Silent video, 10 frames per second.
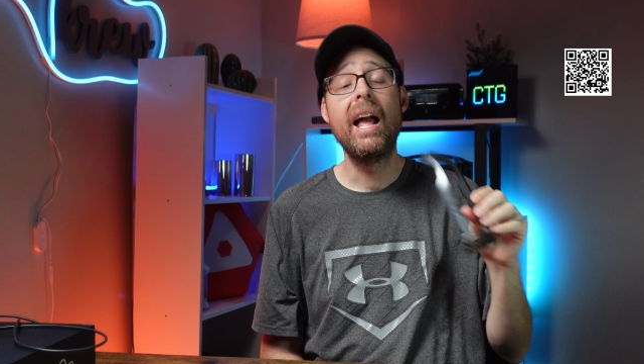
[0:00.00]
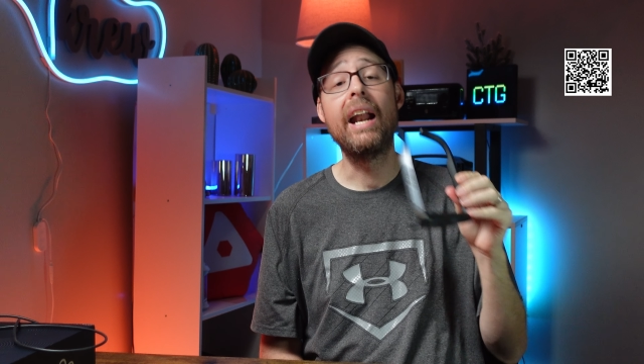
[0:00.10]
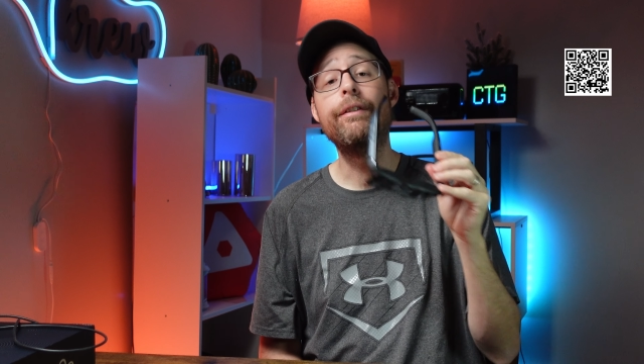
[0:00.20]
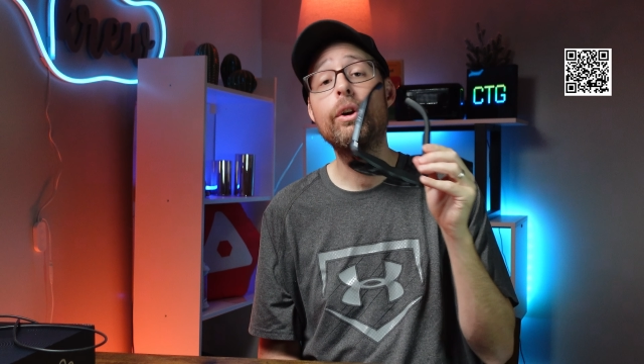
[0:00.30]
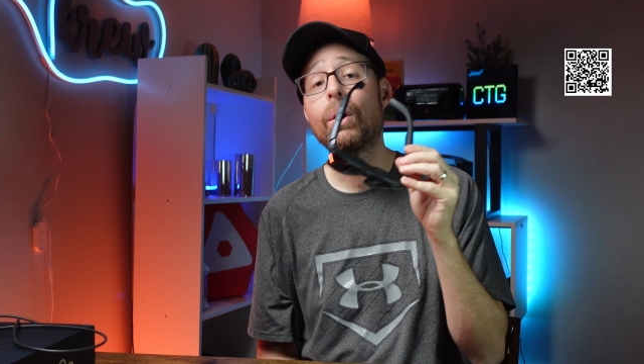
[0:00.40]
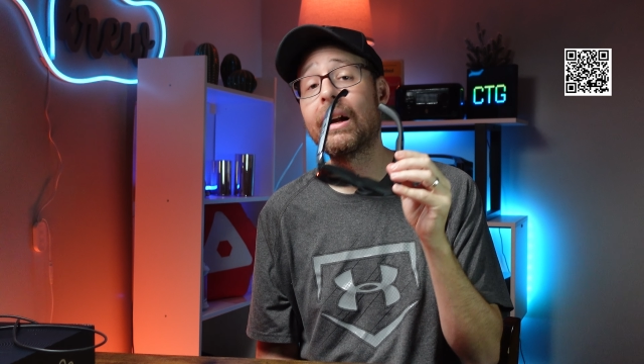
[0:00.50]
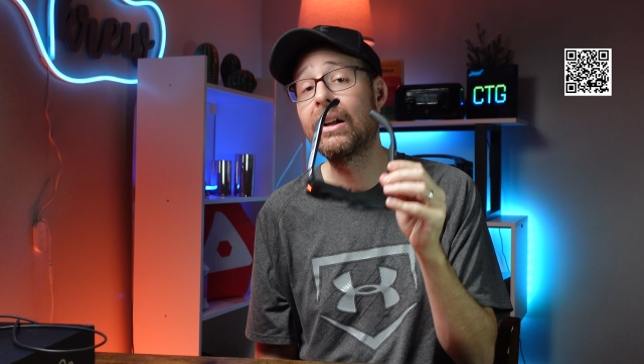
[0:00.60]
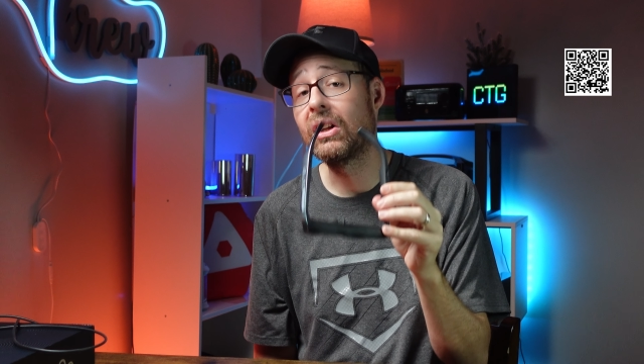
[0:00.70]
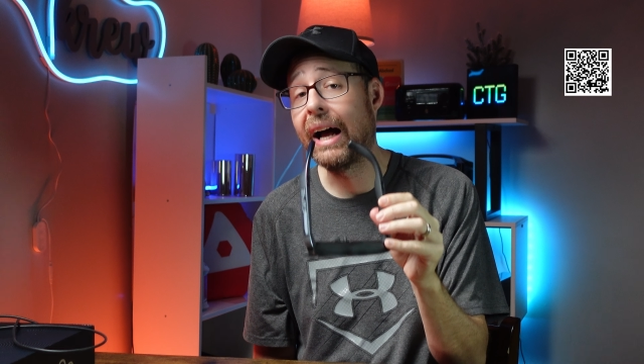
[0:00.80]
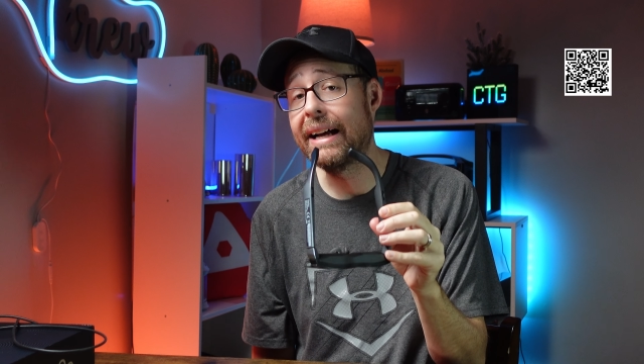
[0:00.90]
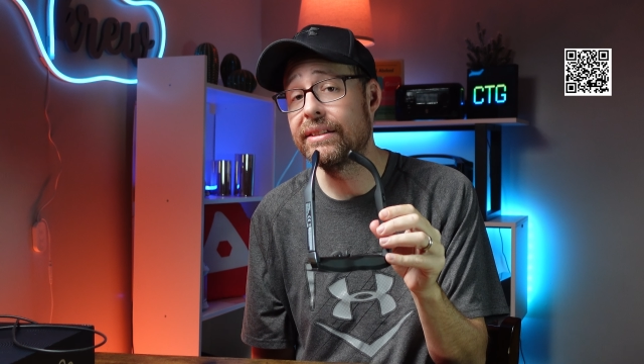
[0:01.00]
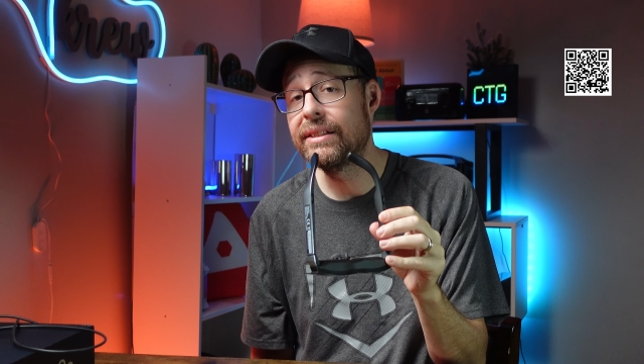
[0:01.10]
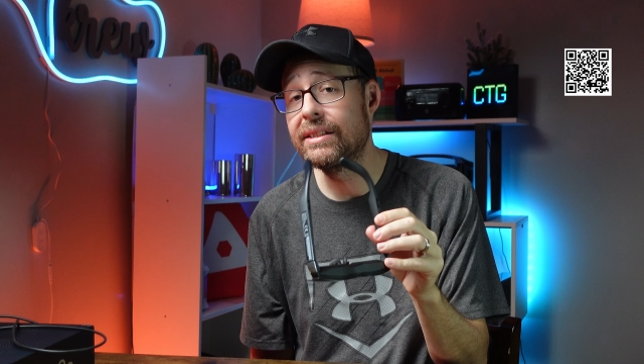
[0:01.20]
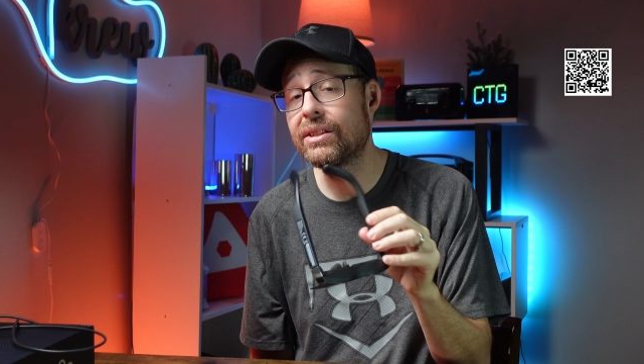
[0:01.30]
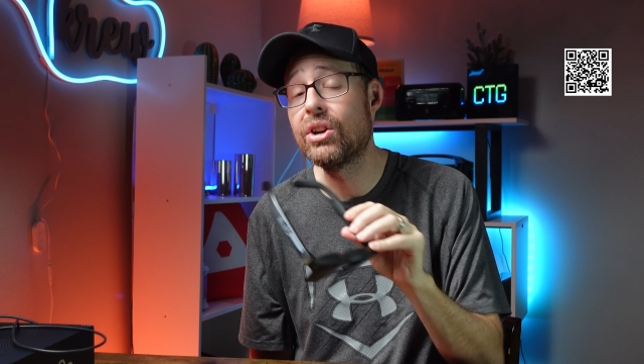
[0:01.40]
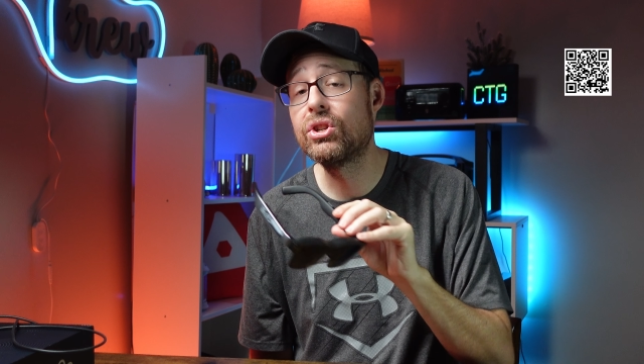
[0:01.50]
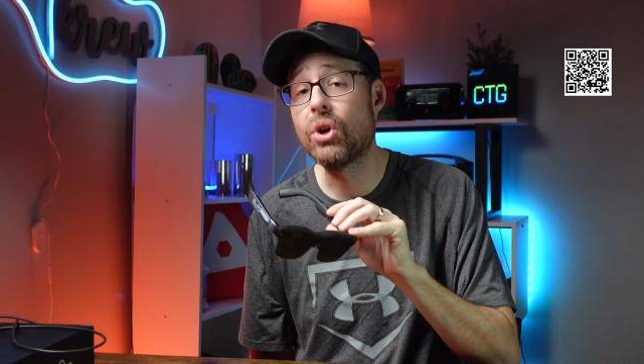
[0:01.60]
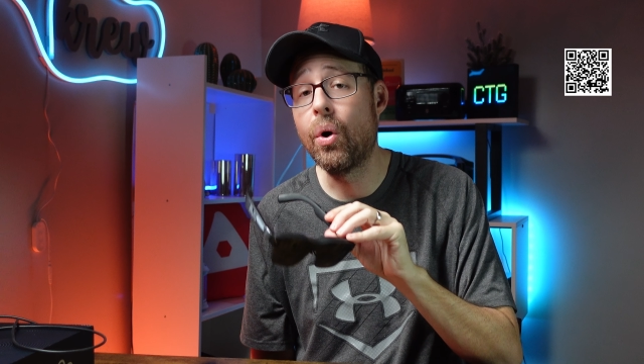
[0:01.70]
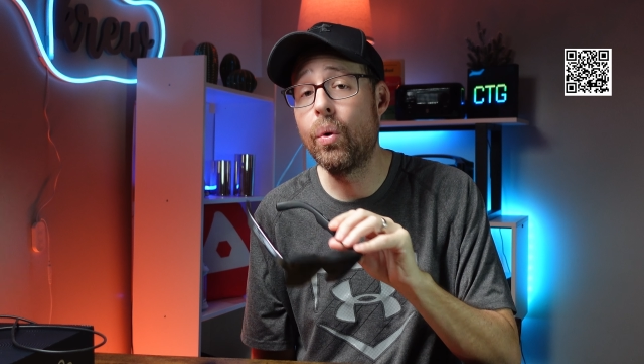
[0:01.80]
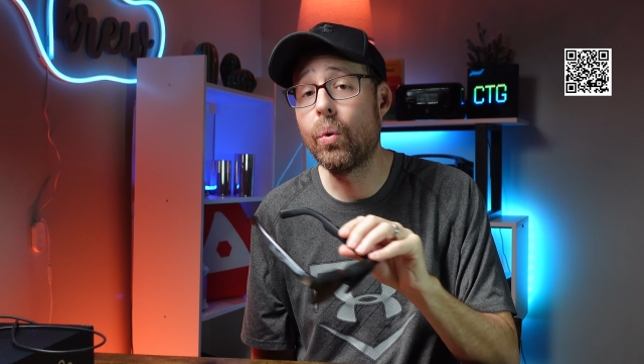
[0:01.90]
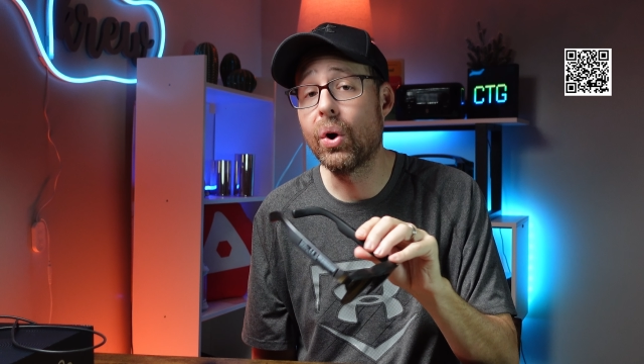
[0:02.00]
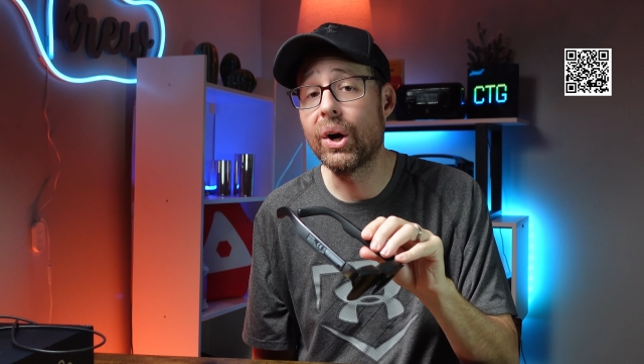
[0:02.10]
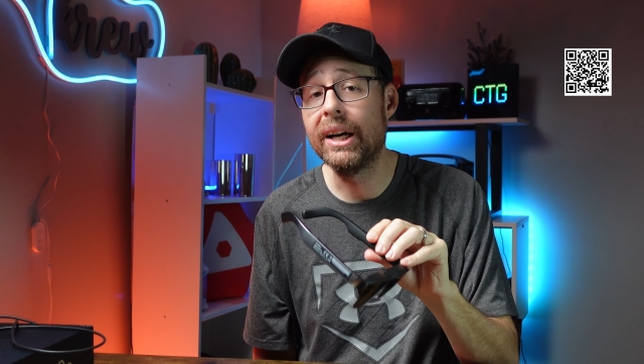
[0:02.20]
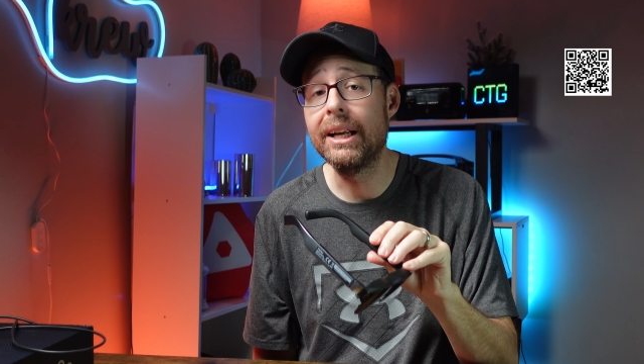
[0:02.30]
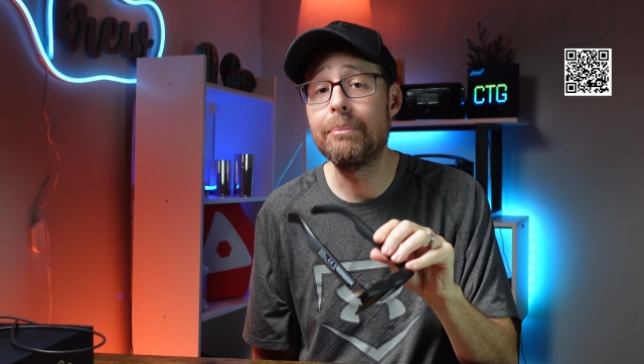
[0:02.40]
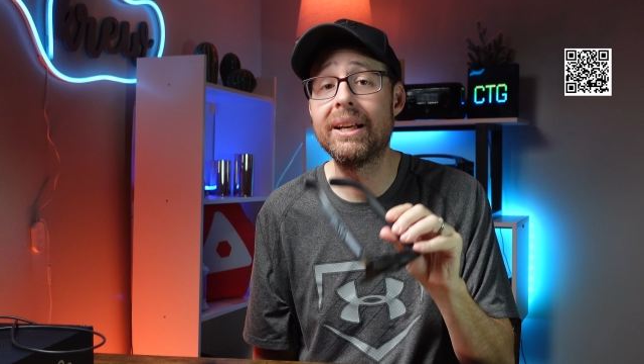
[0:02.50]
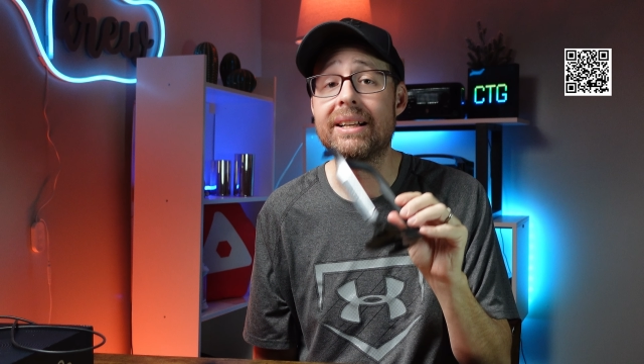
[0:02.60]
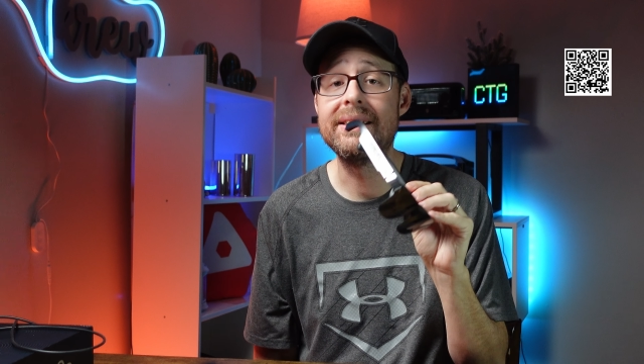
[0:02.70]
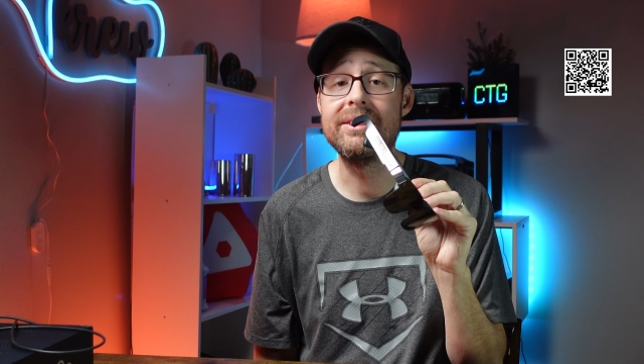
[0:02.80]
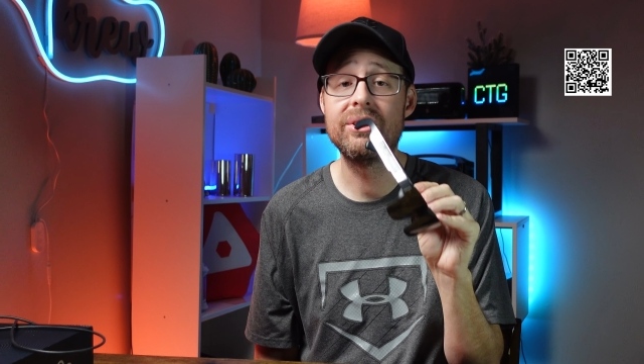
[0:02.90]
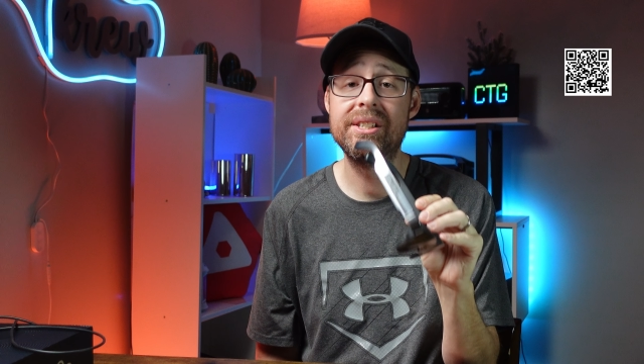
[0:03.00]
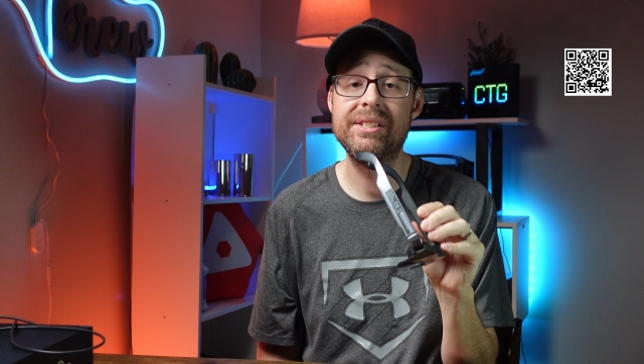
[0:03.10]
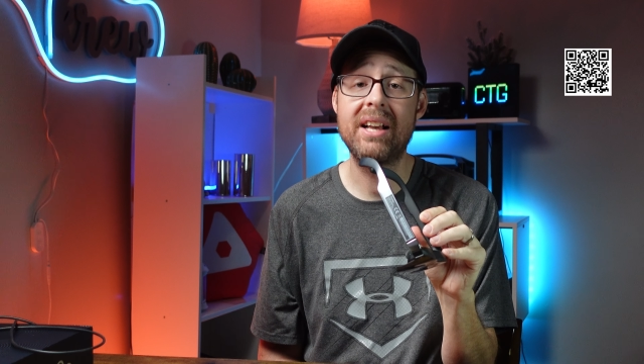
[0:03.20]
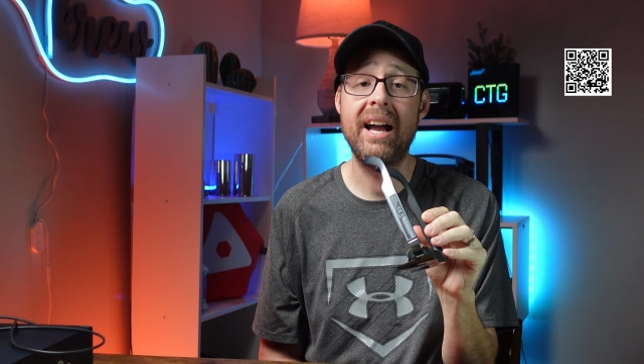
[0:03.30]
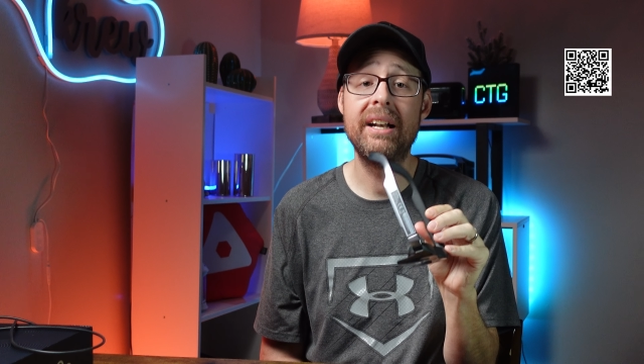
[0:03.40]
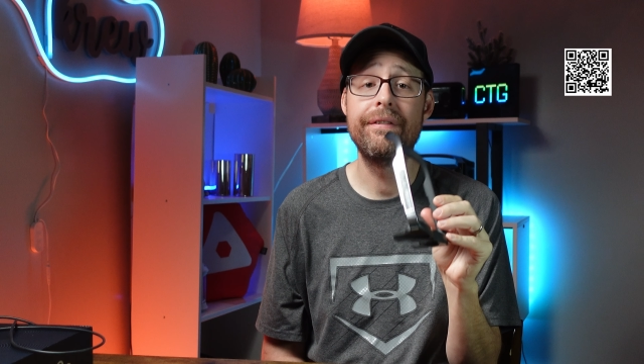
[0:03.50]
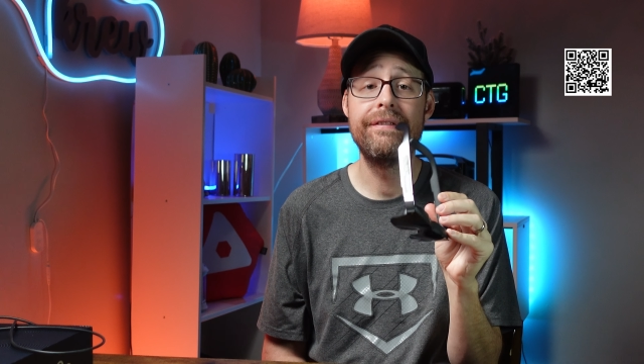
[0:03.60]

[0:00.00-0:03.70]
And if you wear glasses, don't worry, because these are designed to